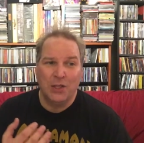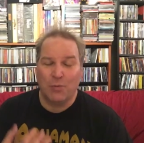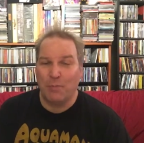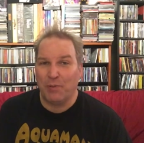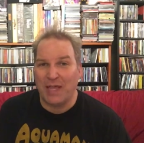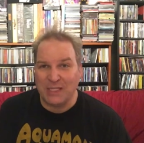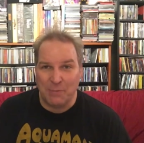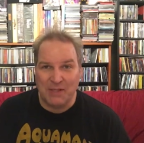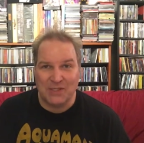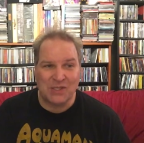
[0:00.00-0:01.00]
The
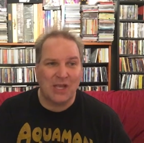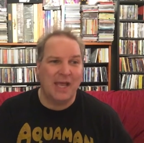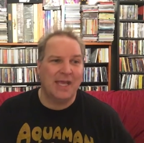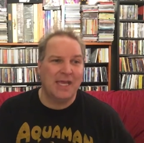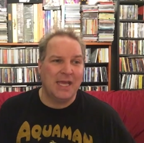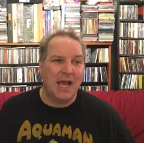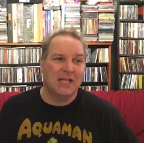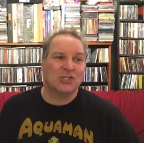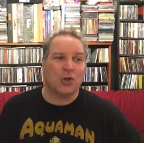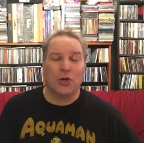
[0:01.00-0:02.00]
Replacements. Uh, he
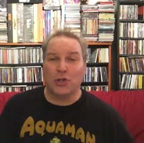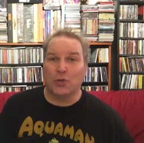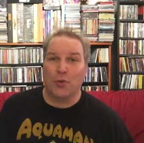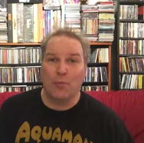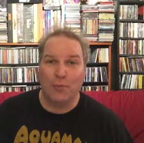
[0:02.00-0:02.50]
uh, started the group